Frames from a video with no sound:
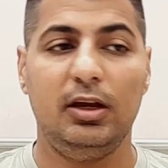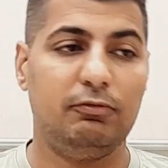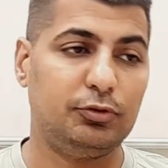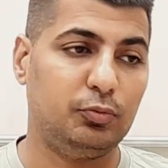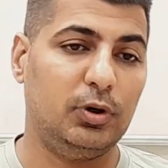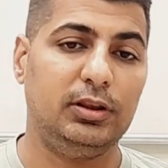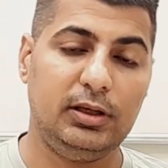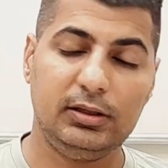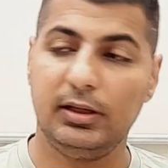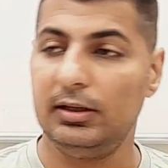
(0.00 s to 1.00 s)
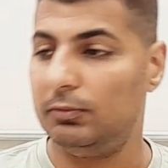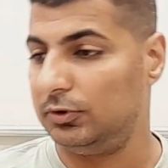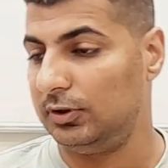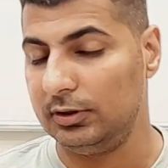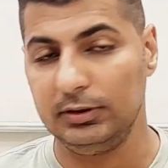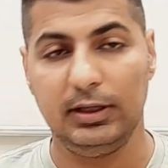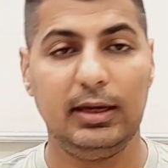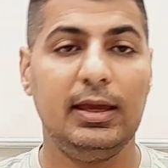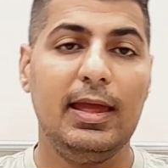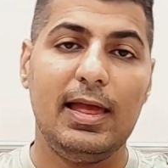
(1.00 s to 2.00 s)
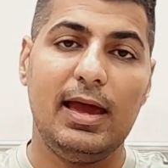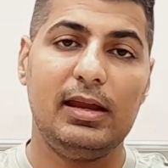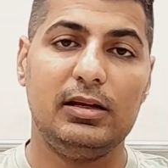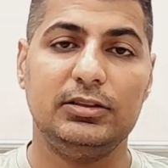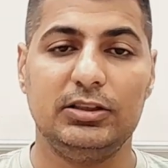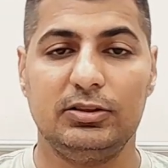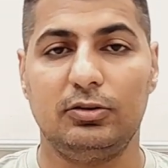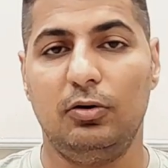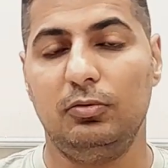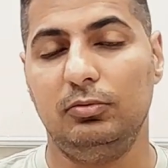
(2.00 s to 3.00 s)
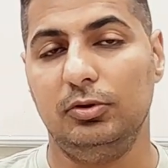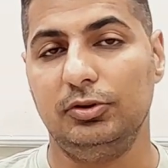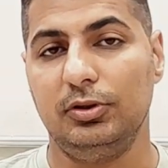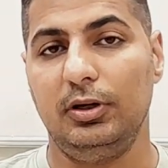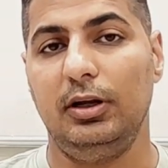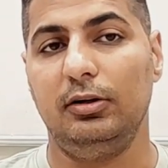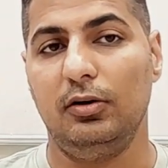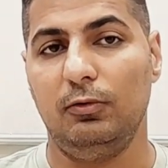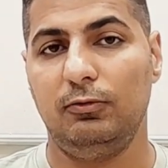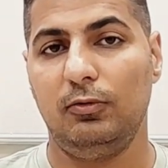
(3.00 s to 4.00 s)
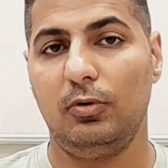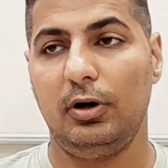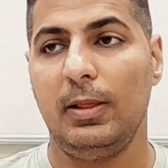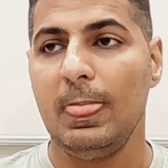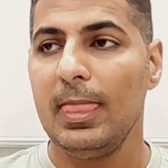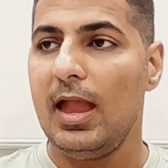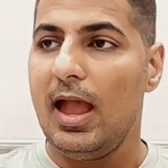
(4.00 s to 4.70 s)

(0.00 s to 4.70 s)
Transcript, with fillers: It was one thing, then it was another thing, and it just goes on and go forward.